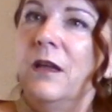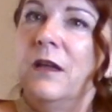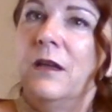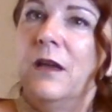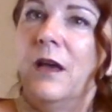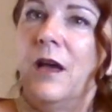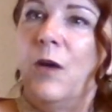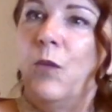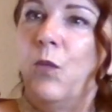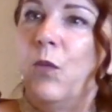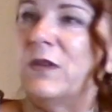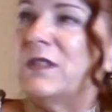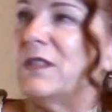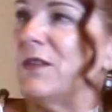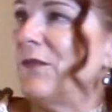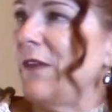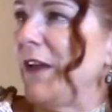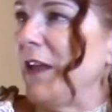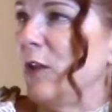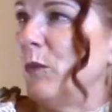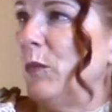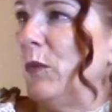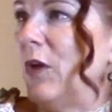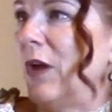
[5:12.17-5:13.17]
uh, what's
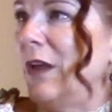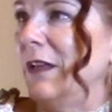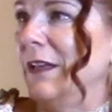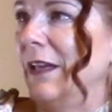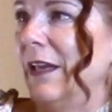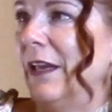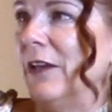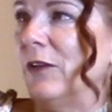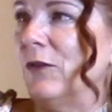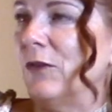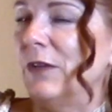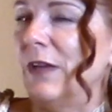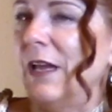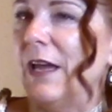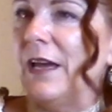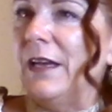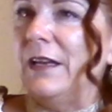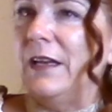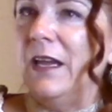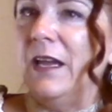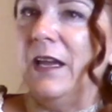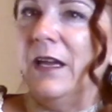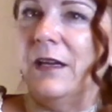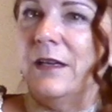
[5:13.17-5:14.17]
available on the
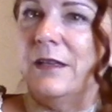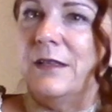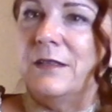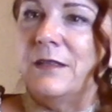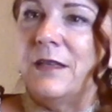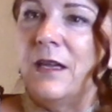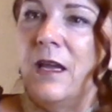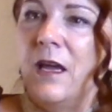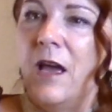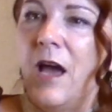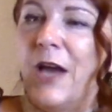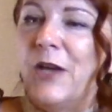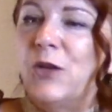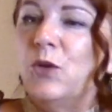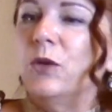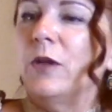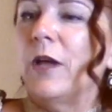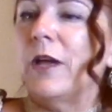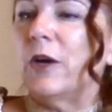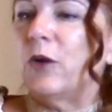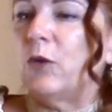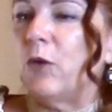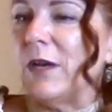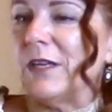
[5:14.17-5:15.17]
internet. And I do a
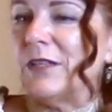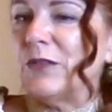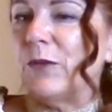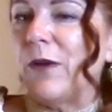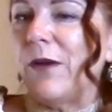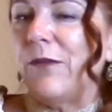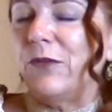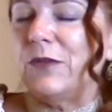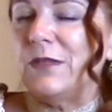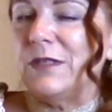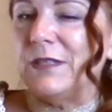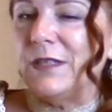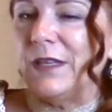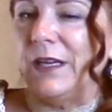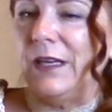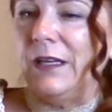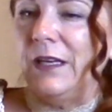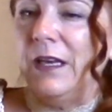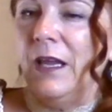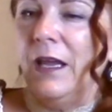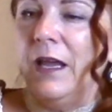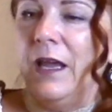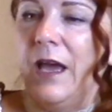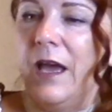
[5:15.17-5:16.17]
lot of cross
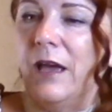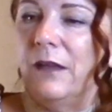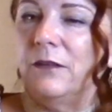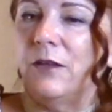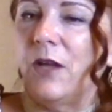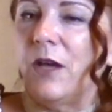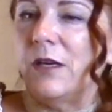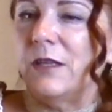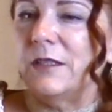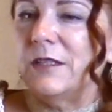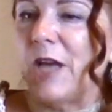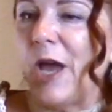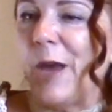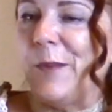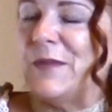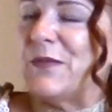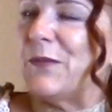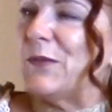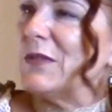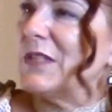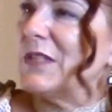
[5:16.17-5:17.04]
referencing. And a lot of times, for